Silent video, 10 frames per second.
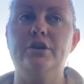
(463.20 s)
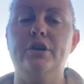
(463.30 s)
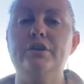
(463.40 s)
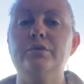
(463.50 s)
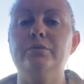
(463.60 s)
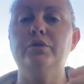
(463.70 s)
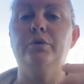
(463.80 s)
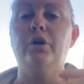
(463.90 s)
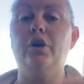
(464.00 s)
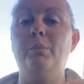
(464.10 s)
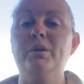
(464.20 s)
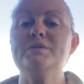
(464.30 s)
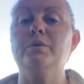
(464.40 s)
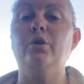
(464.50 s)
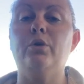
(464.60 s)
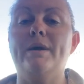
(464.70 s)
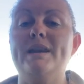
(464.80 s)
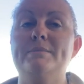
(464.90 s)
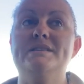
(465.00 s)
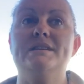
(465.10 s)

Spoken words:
you know, your compost will already be